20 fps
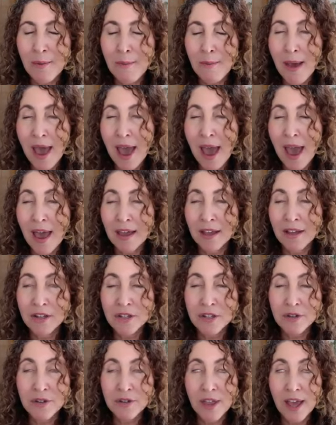back
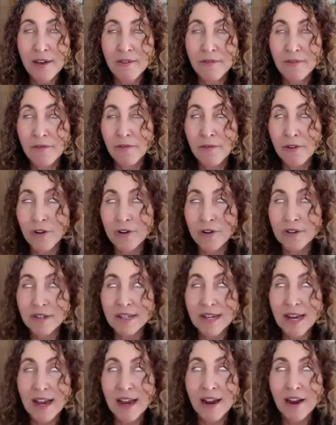to that
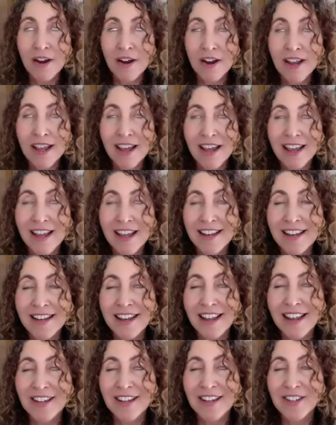first area in
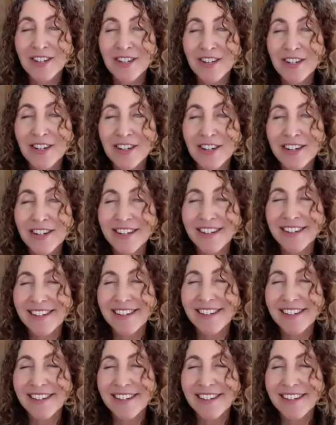nature,